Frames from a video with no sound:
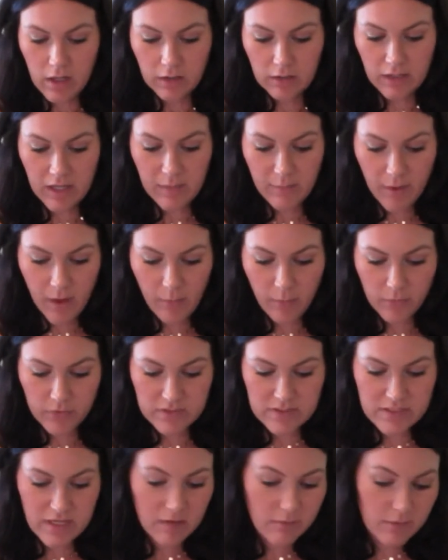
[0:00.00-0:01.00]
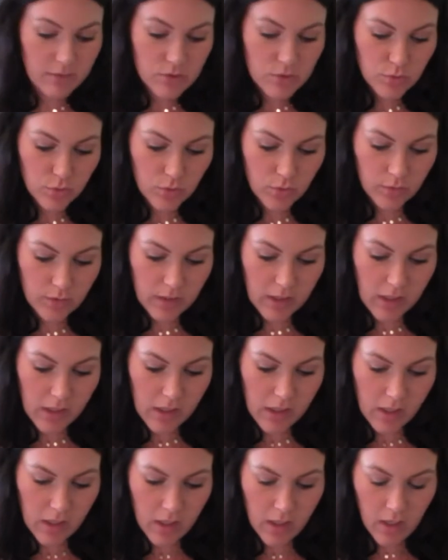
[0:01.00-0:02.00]
Glam up with statement jewelry.
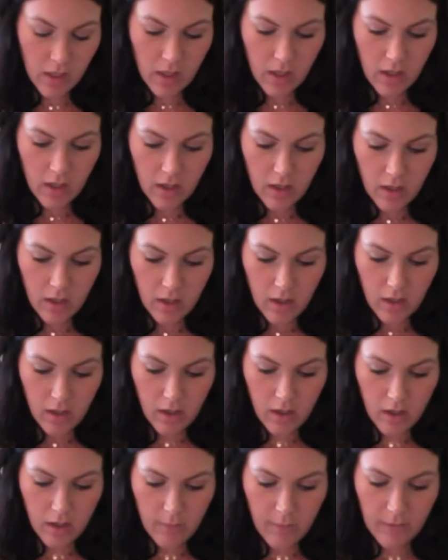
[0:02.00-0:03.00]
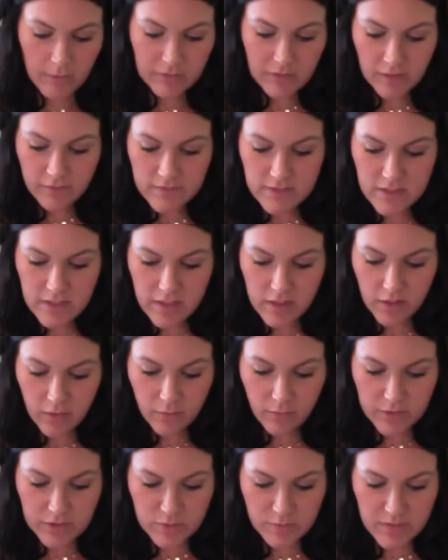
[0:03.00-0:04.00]
I would love to hear
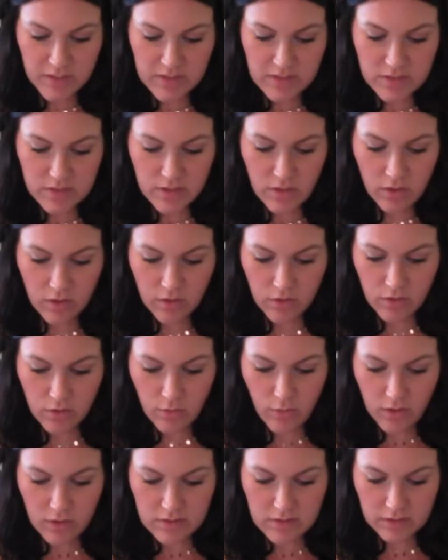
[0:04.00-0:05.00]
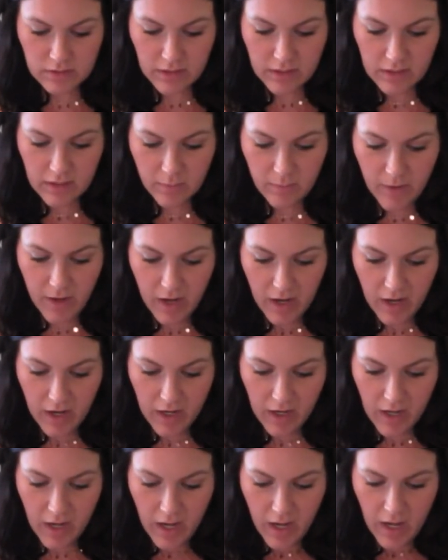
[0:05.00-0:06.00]
which pieces you are delighted
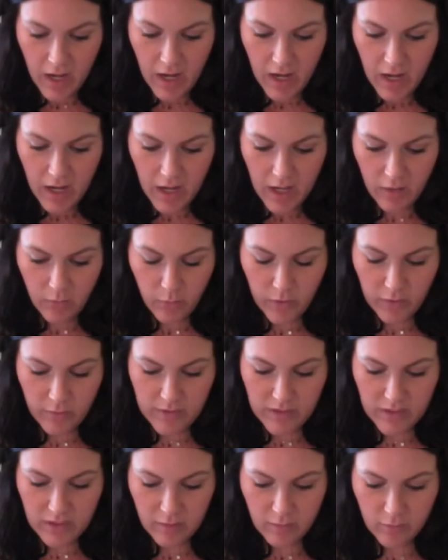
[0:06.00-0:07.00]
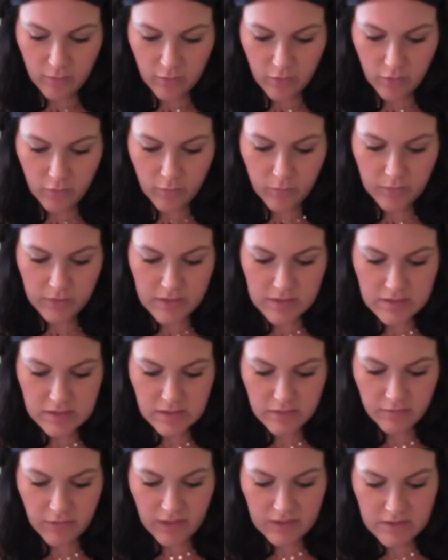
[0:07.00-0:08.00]
by and where we can improve. Please
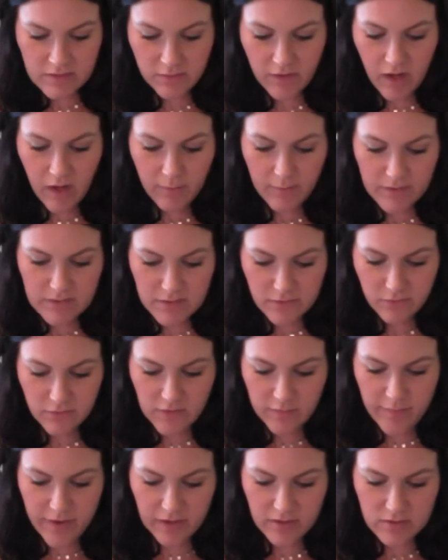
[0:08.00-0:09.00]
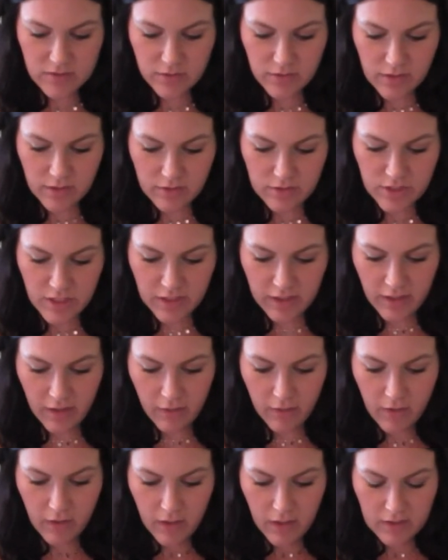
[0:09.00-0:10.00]
leave lots of comments and feedbacks during your
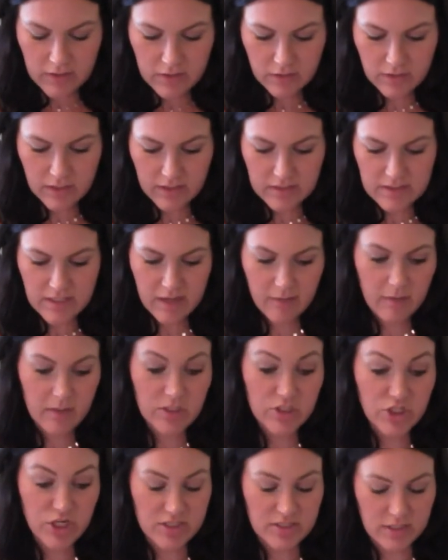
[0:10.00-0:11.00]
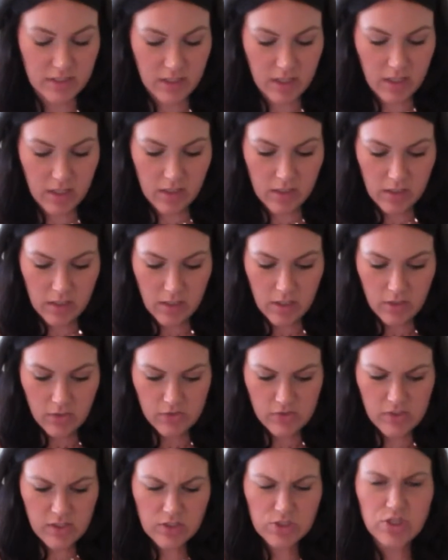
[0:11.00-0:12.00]
checkout. Until next time, Jessica.
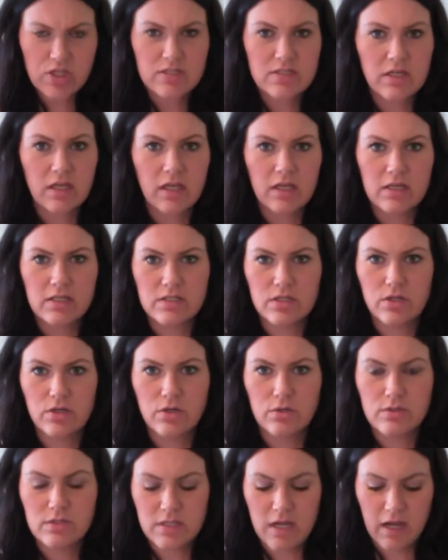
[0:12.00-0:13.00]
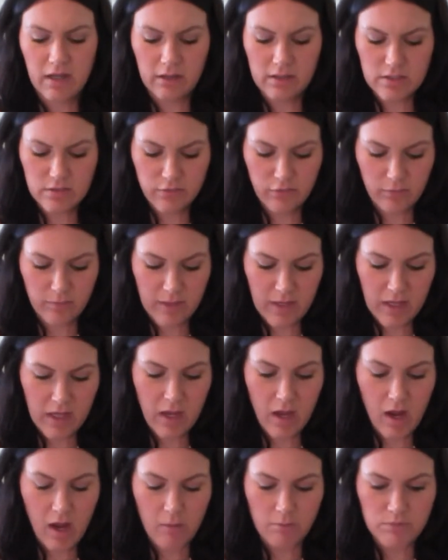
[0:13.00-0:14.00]
So I think Jessica is a new stylist for
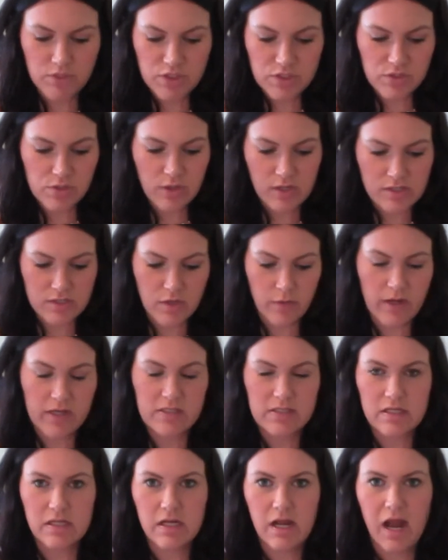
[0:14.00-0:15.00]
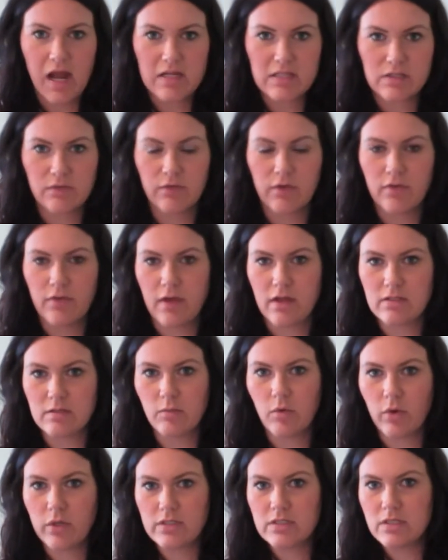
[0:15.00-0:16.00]
me. Just so you guys know, I did ask for things.
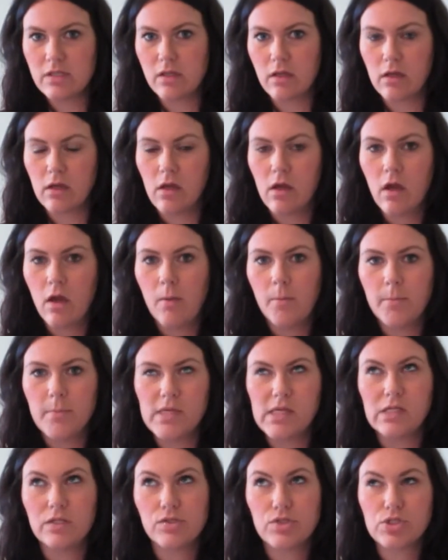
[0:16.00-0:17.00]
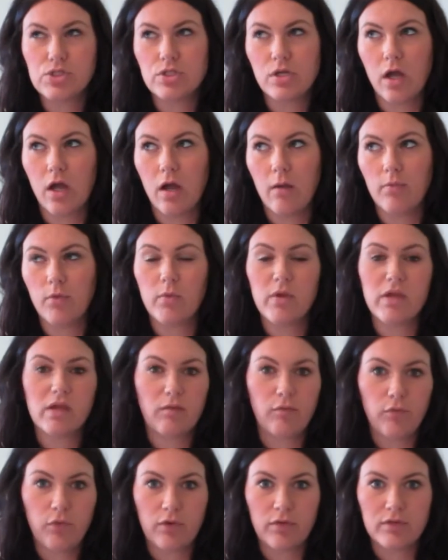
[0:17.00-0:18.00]
I'm going to the beach the week
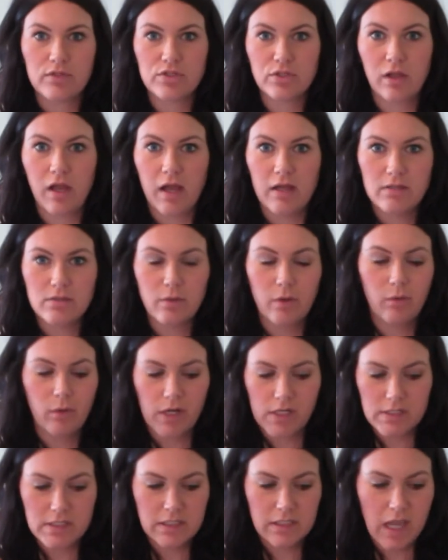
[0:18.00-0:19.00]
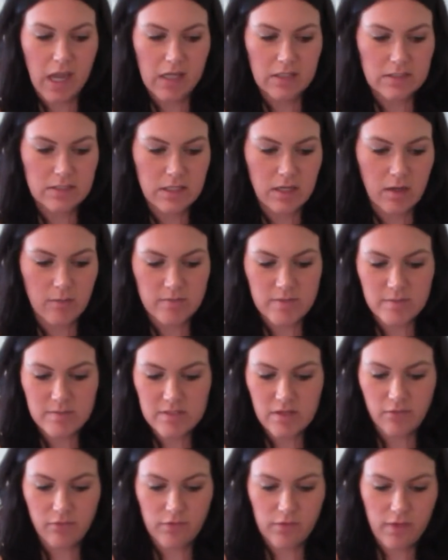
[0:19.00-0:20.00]
of 4th of July, so I wanted to get some
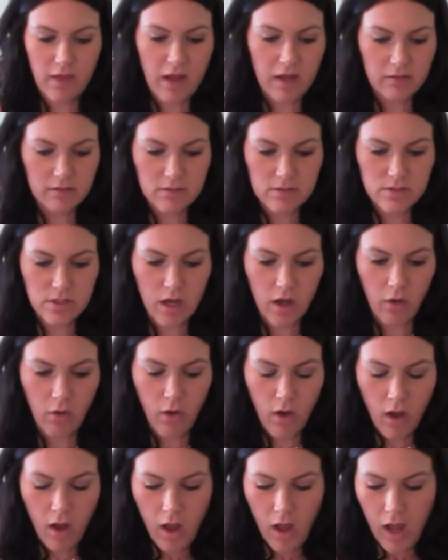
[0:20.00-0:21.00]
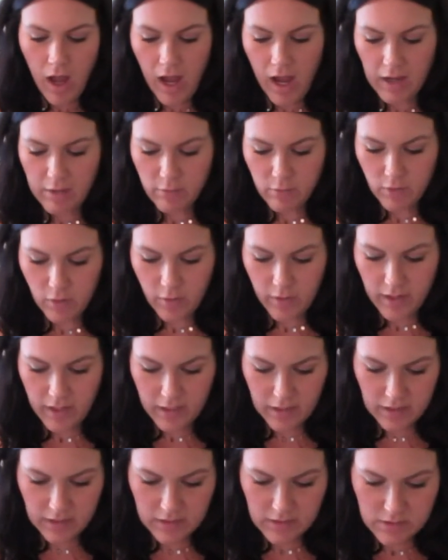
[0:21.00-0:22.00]
stuff for that. So I will go ahead
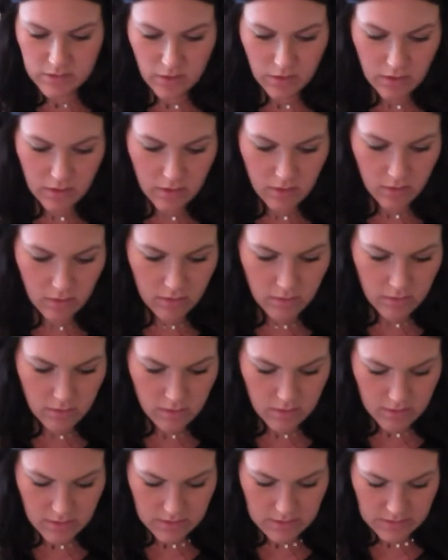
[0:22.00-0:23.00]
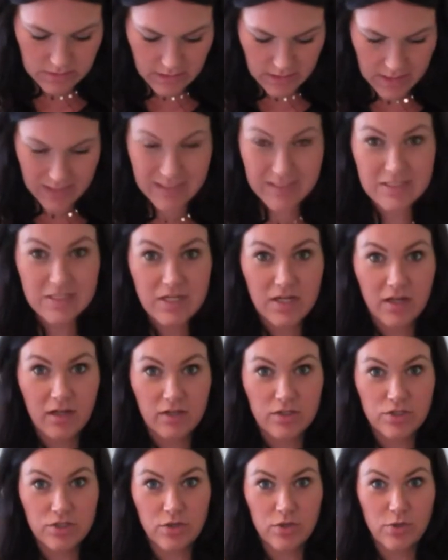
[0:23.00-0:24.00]
and get started on this and
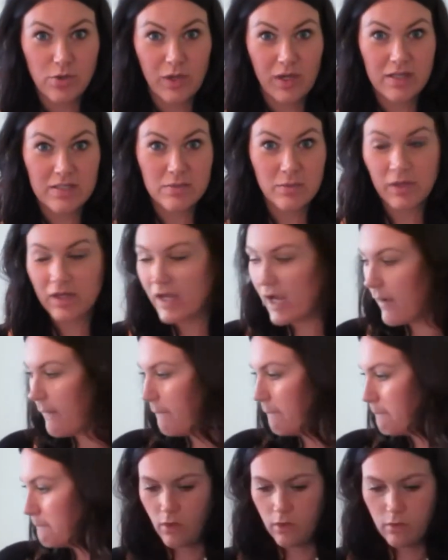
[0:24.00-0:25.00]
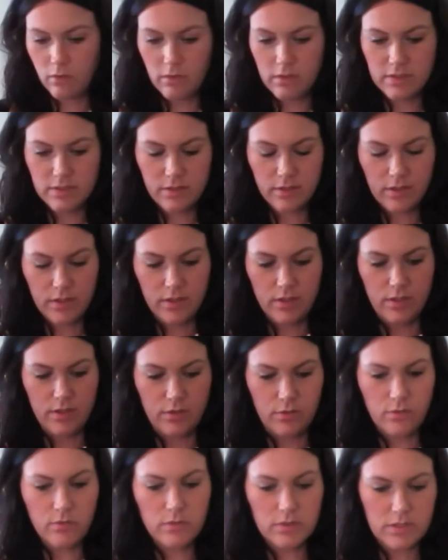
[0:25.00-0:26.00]
show you guys what I got. Oh, these are
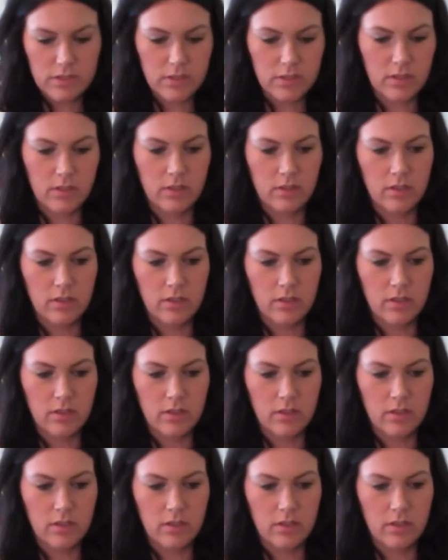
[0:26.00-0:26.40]
cute.